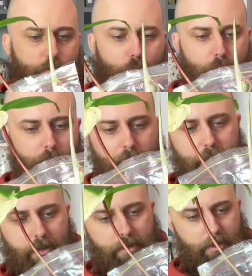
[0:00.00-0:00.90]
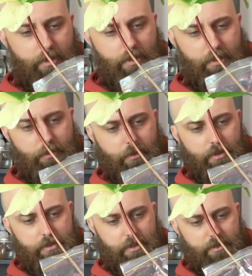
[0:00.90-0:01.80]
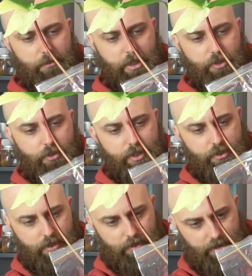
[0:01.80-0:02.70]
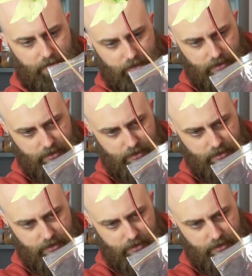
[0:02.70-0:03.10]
of awkward with these leaves, I'm going to try and gently